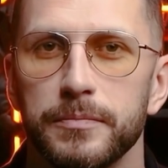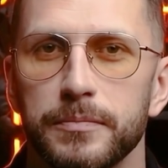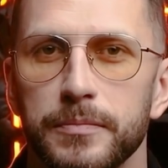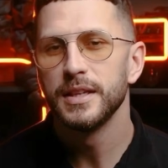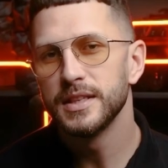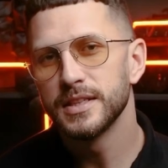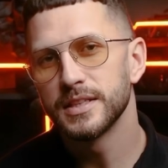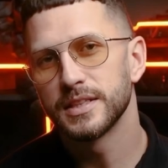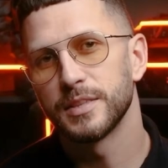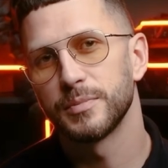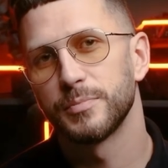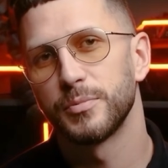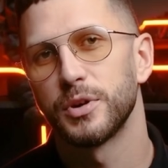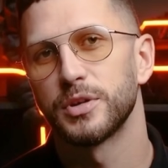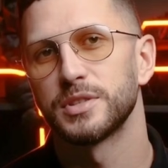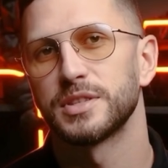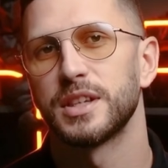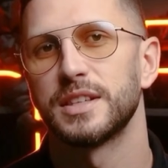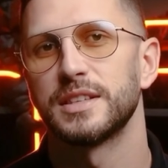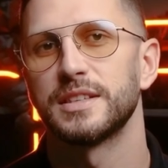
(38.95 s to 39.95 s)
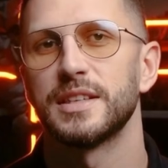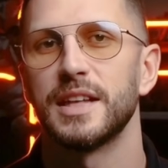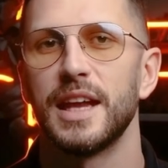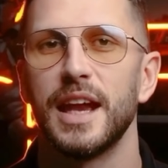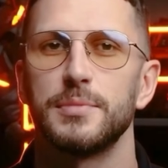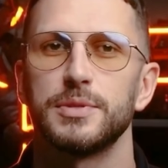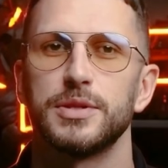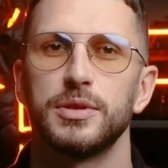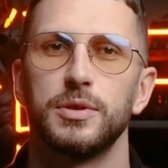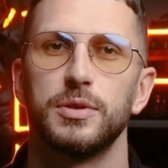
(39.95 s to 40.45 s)
This is a process that
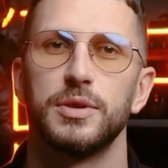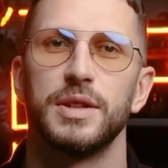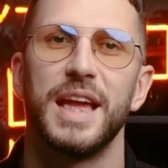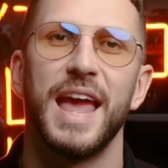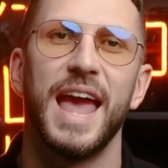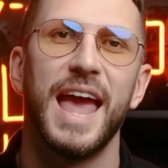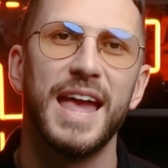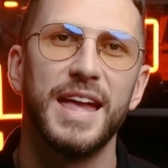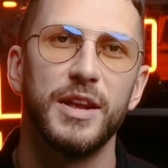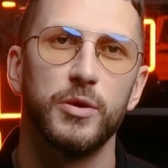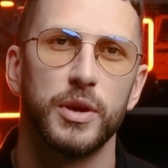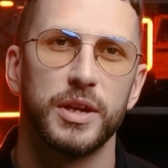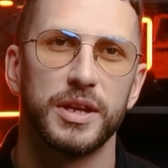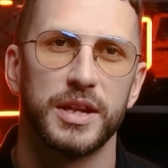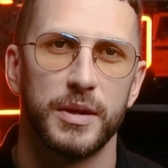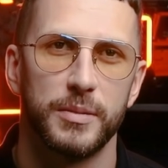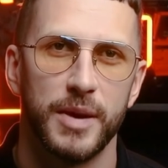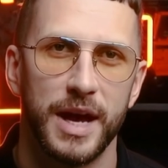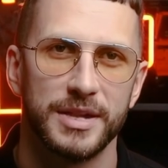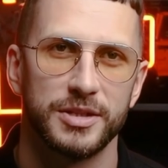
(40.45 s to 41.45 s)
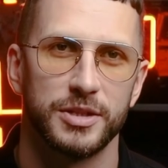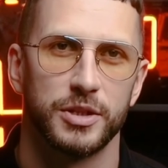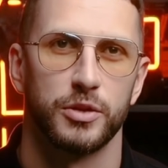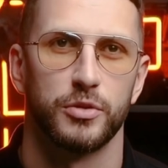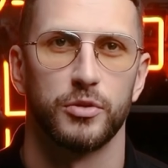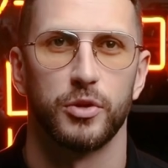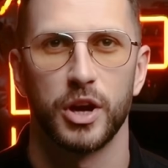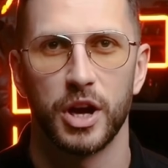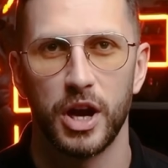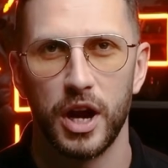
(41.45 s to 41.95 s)
absolutely anyone can master,
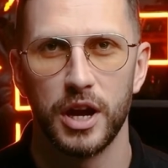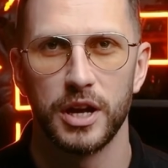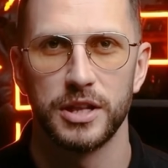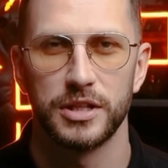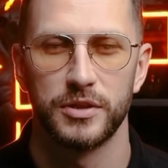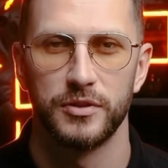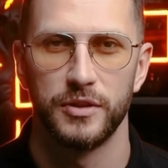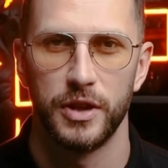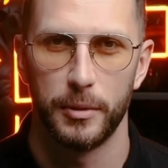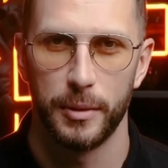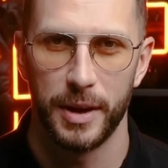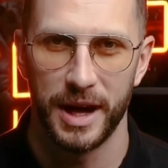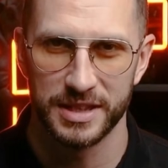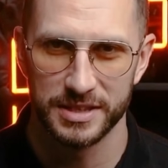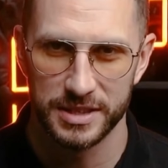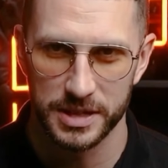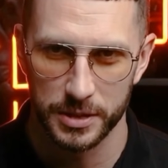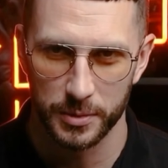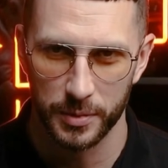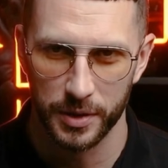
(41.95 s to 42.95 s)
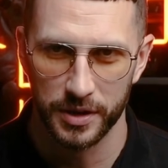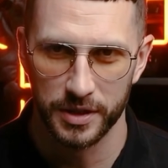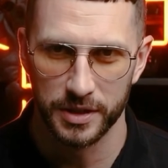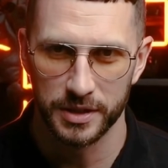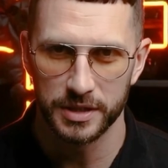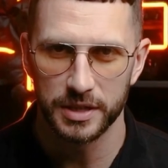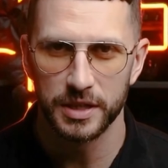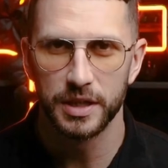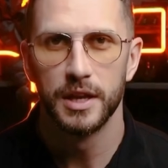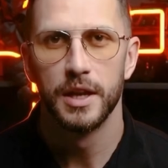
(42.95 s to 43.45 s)
regardless of their past
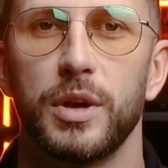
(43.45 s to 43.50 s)
experience.